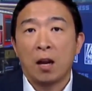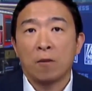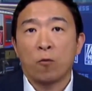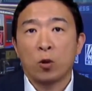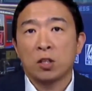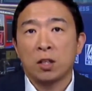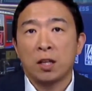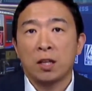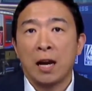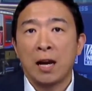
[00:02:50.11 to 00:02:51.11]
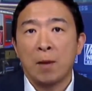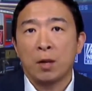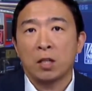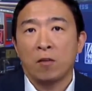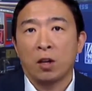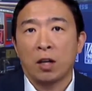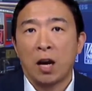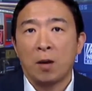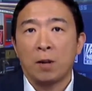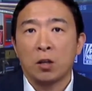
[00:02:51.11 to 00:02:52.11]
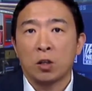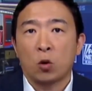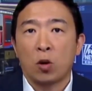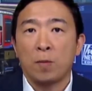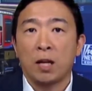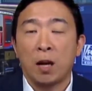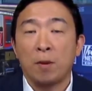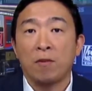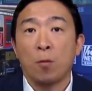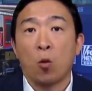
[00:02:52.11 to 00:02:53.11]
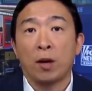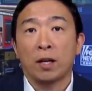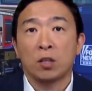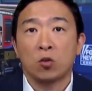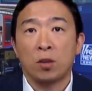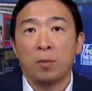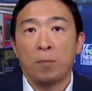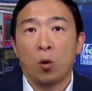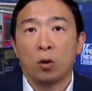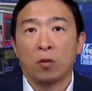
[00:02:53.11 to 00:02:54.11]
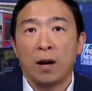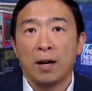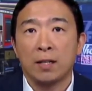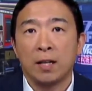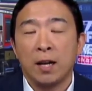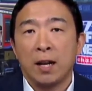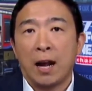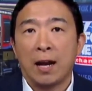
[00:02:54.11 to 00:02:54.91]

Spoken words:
And unfortunately, the dynamics of our economy are just going to become even more extremely polarized